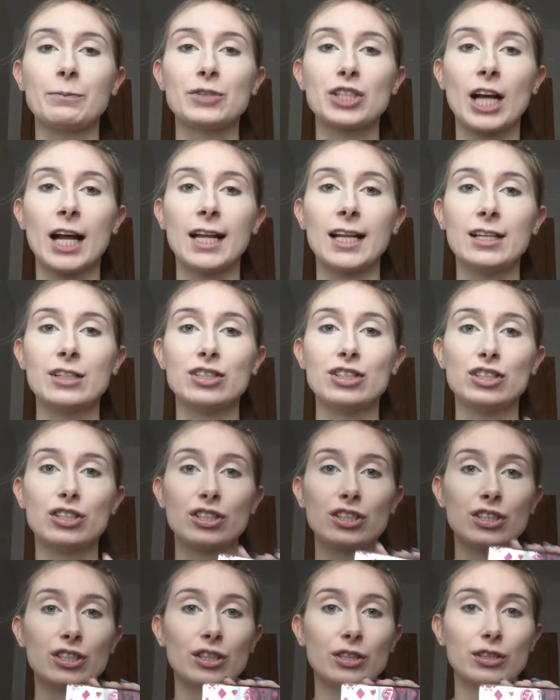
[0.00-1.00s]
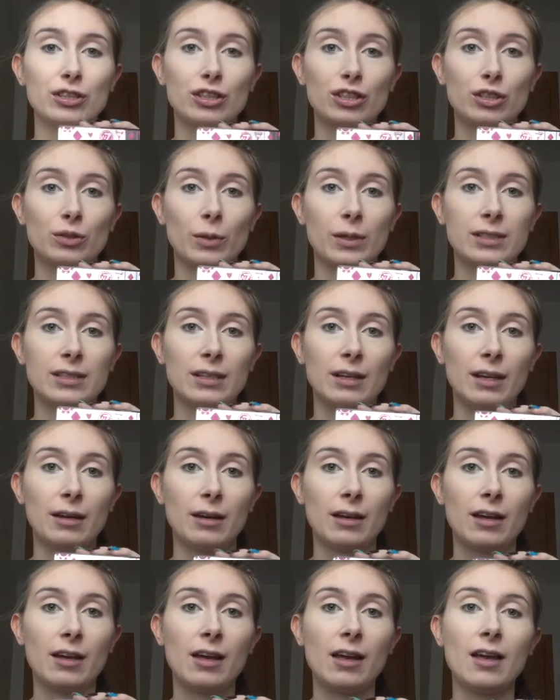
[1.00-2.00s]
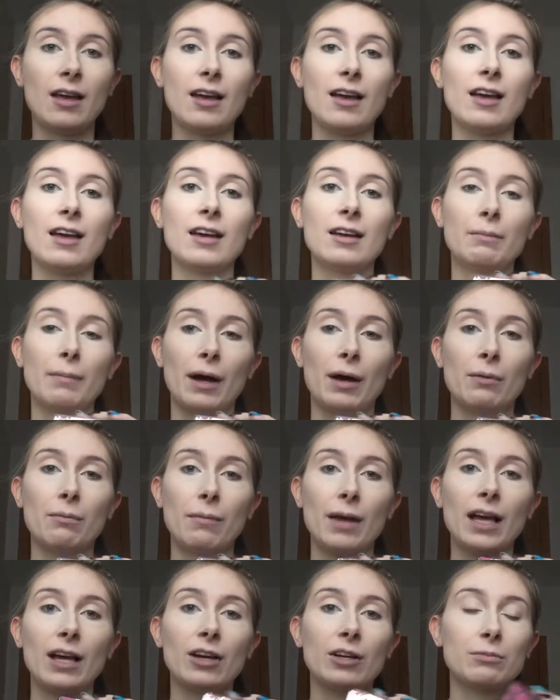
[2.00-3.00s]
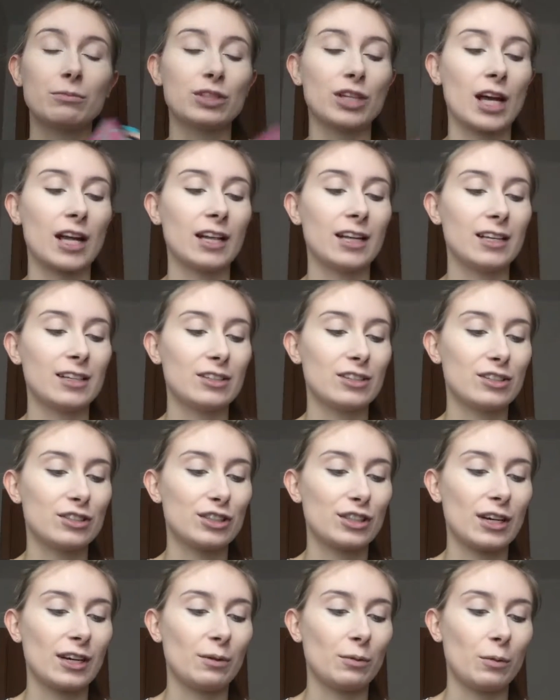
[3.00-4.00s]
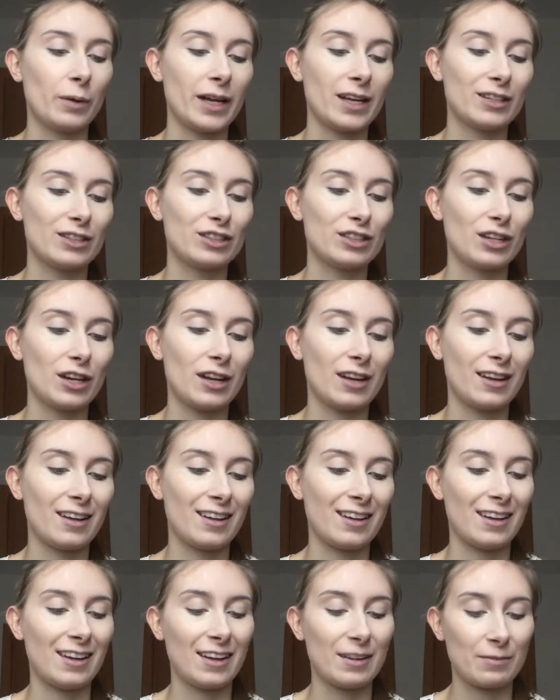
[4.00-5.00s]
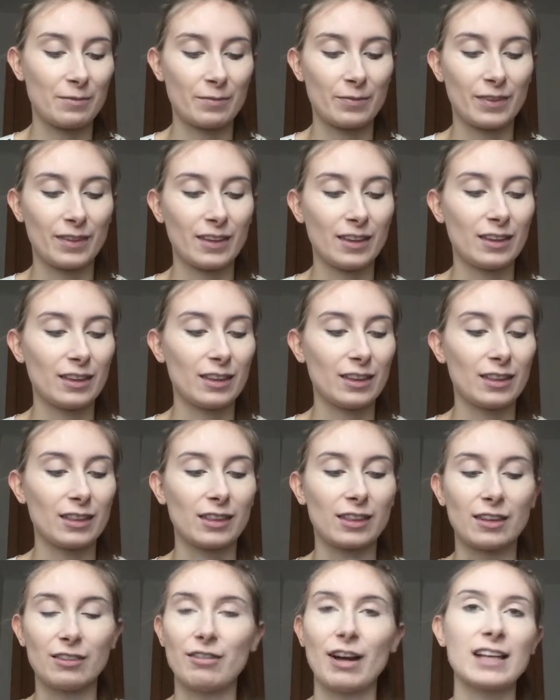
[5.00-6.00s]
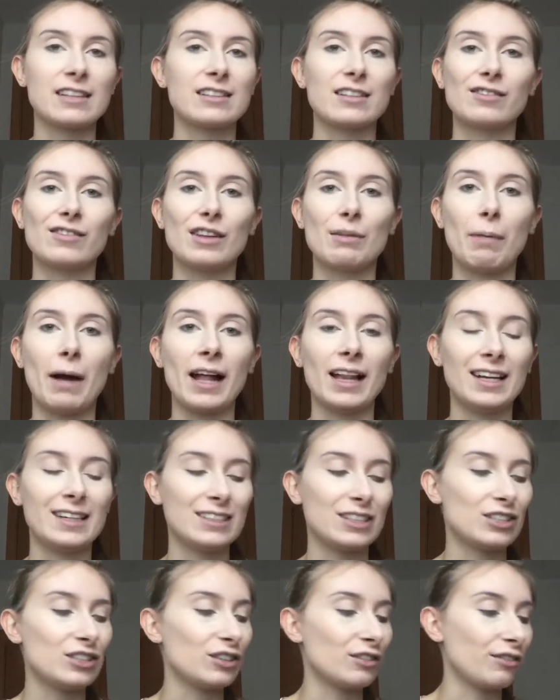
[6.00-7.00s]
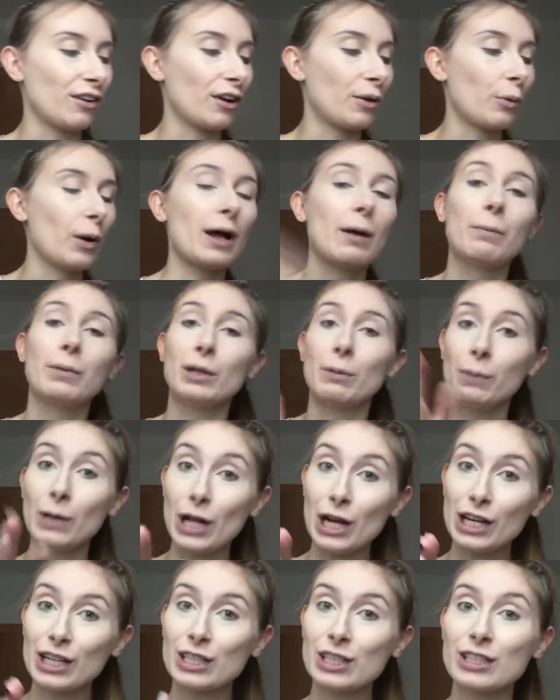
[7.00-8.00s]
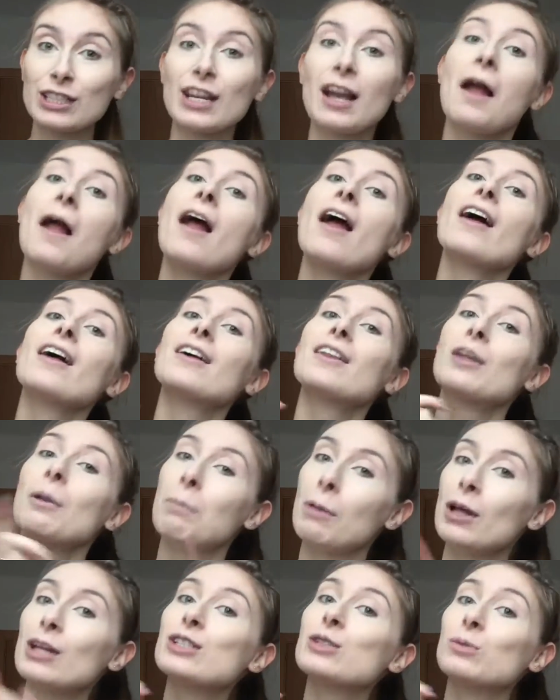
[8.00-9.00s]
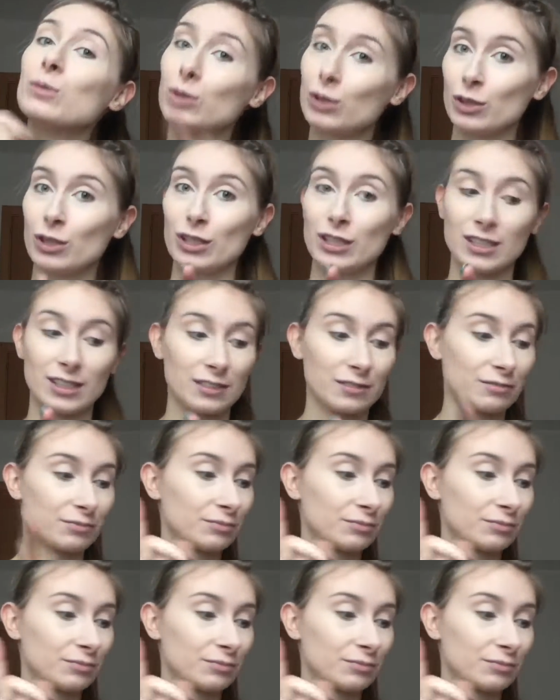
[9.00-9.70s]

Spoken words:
challenge, under £20 makeup challenge, which the rest of the palette didn't do very well, but the blush was good.